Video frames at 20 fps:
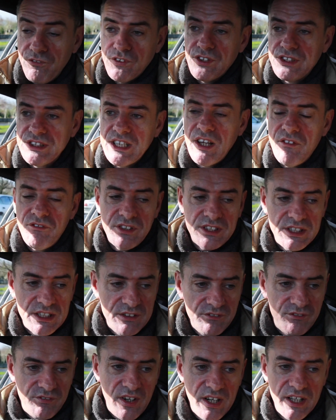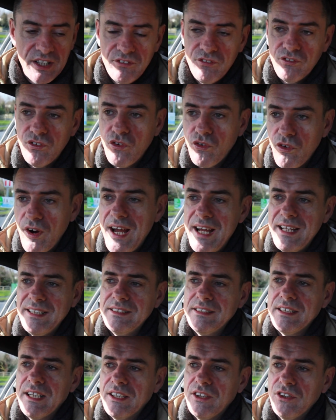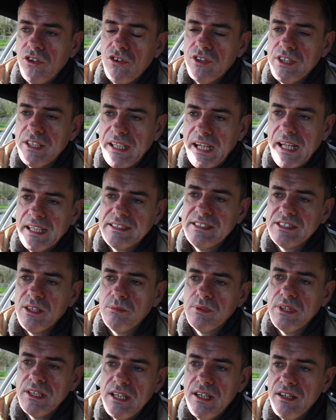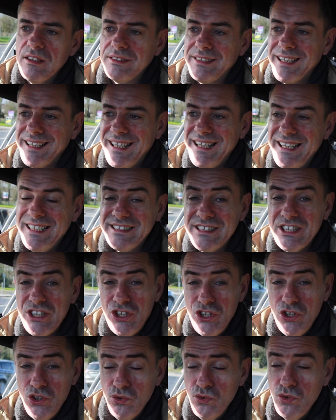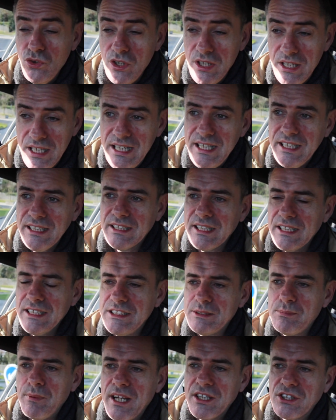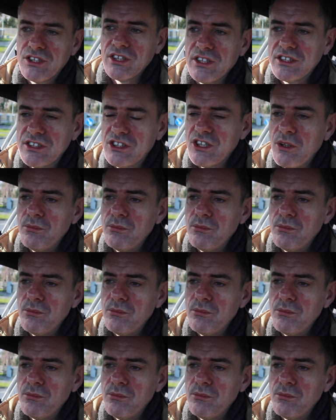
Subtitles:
But for 75 grand, I'm going to get something here that is uniquely special,